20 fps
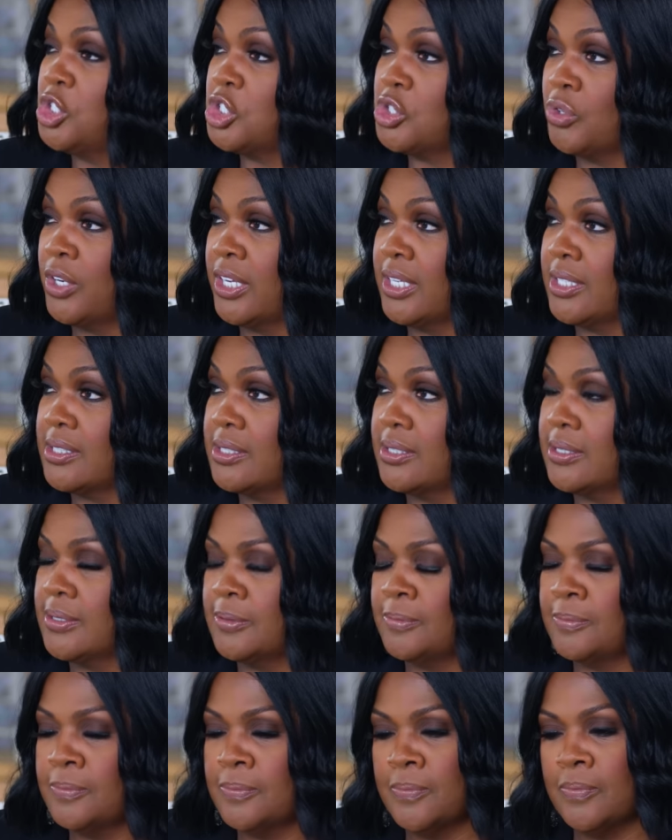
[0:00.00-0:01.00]
strict,
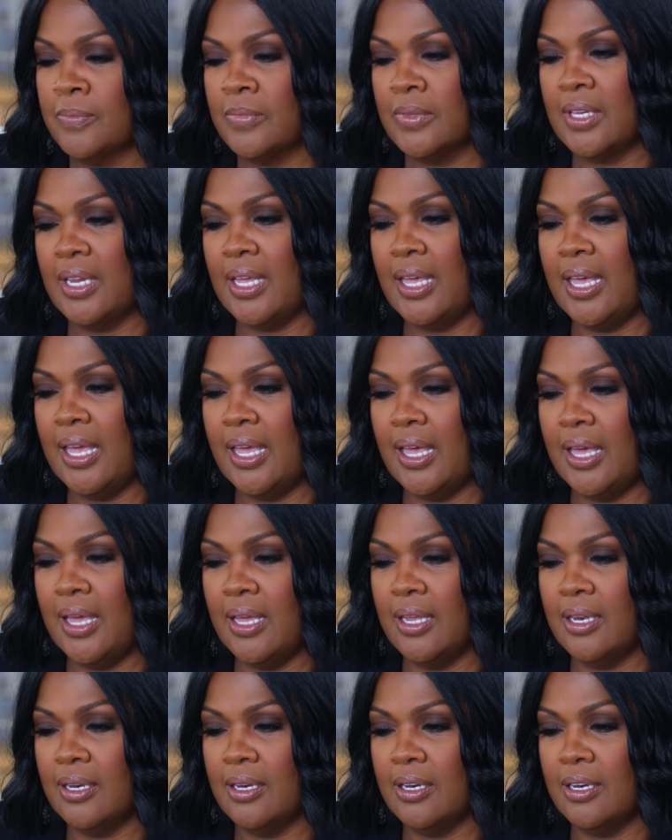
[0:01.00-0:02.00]
mm-hmm.
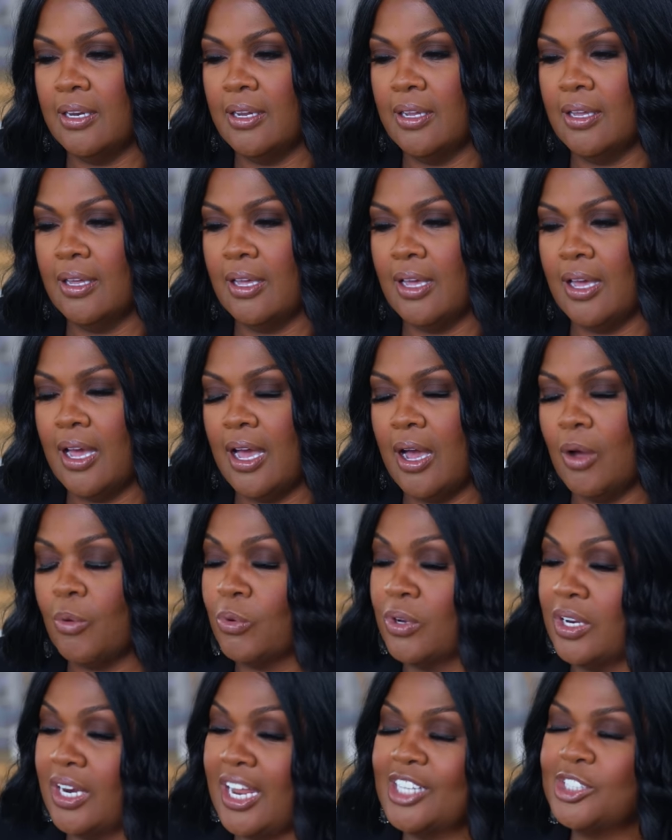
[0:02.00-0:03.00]
and I
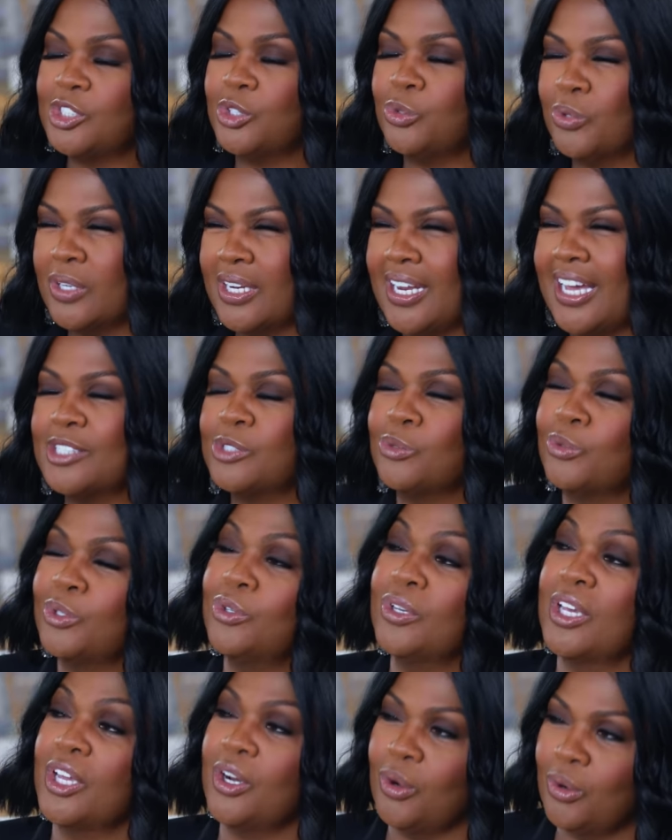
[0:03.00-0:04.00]
realized you realize when
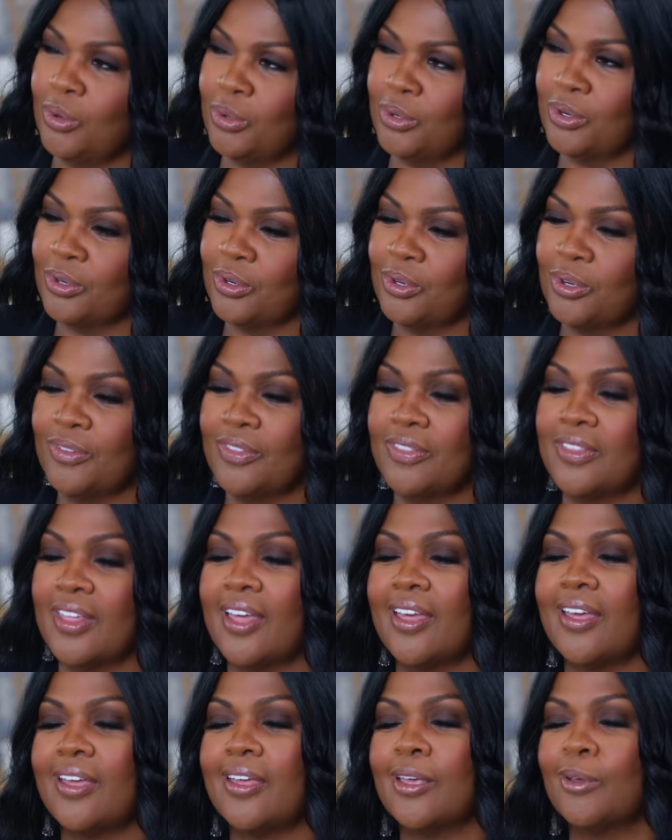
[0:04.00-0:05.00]
you get older mm-hmm.
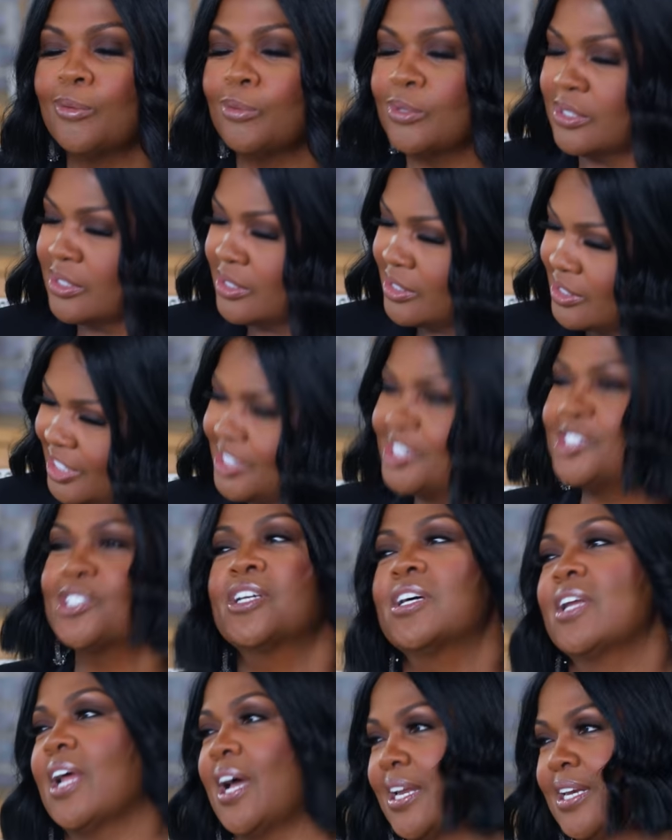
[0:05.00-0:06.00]
that it was such a
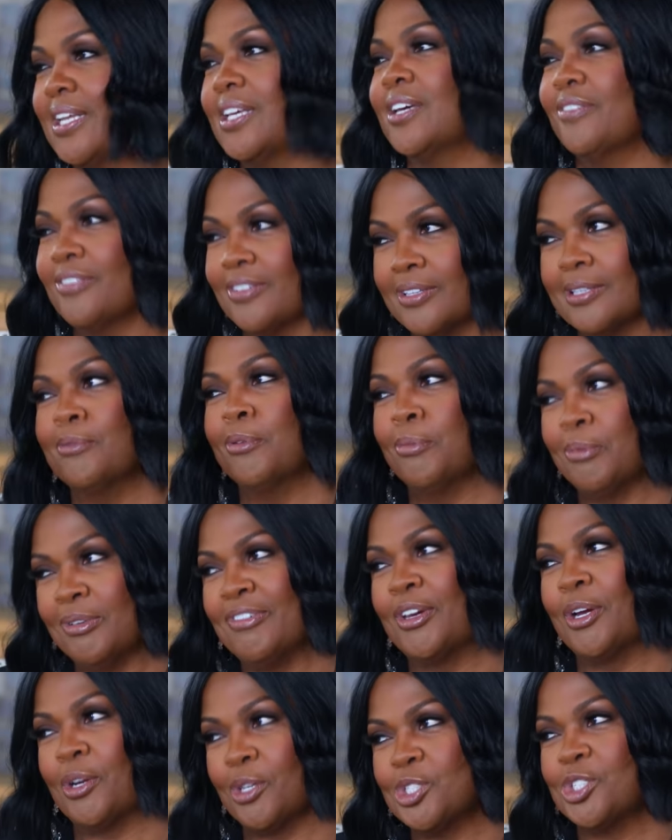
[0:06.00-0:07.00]
good idea for them to be
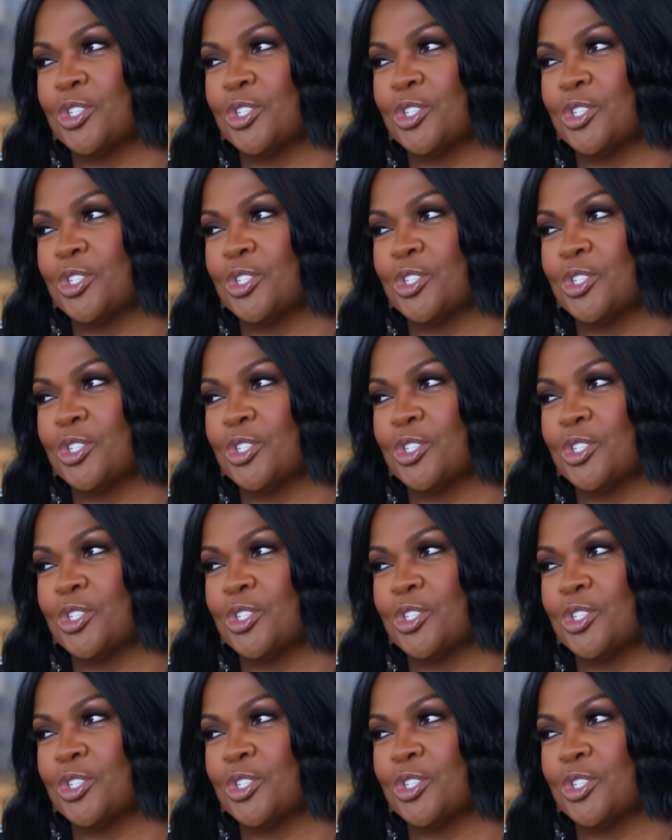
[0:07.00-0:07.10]
very